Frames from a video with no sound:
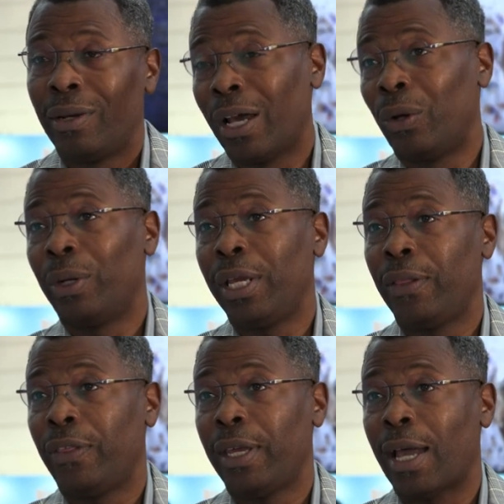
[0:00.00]
not
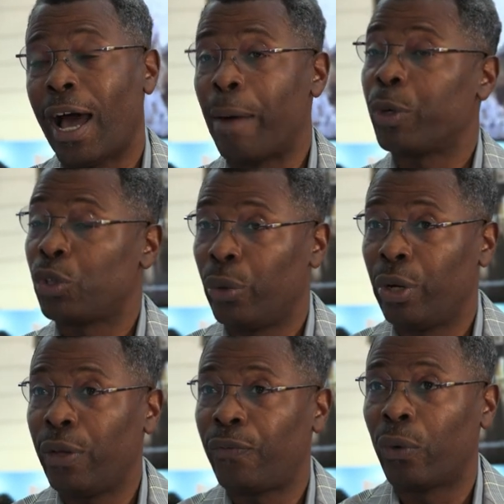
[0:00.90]
only the
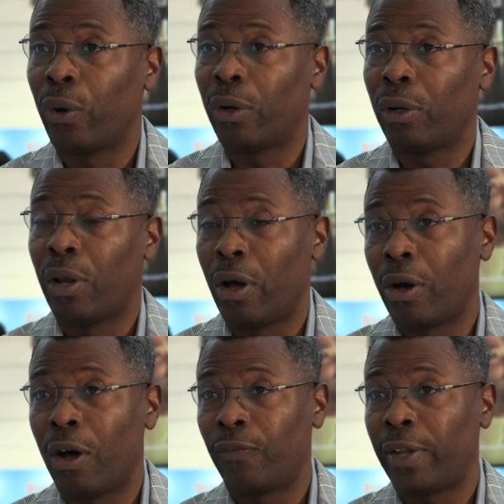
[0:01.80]
opportunity for
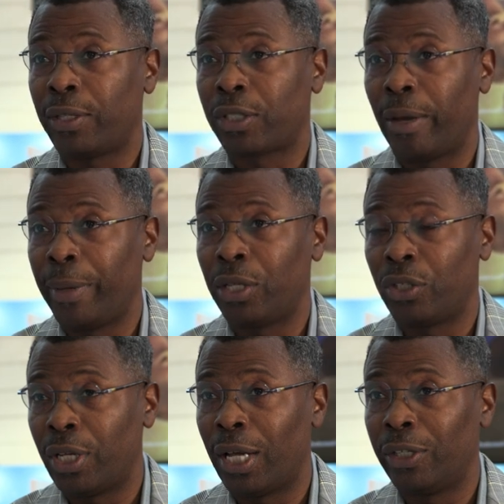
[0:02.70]
long haul flights coming
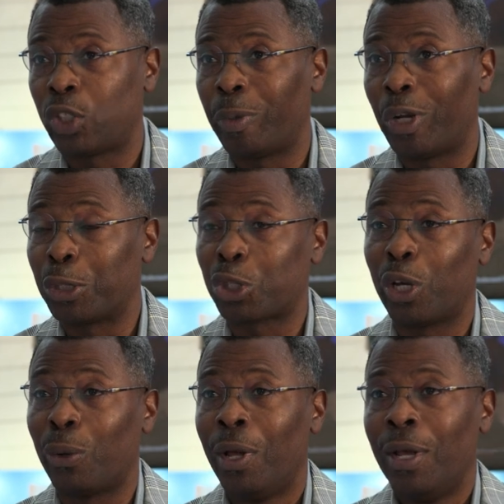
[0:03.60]
into Dulles, but
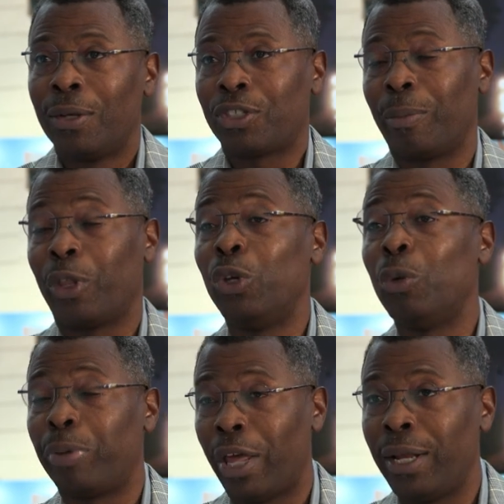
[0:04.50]
also some of the
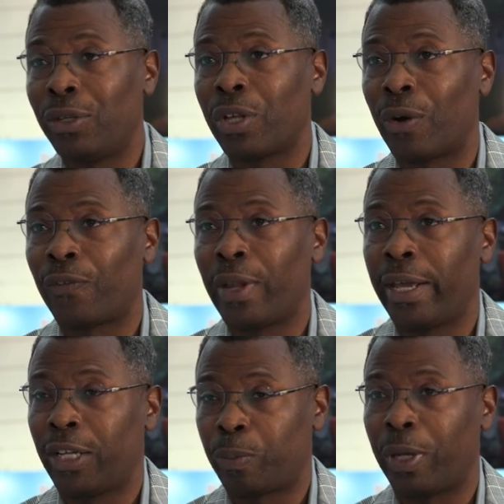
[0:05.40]
new planes that are
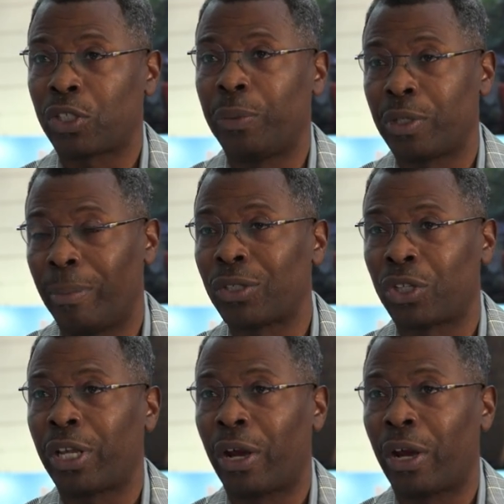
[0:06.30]
flying, especially with domestic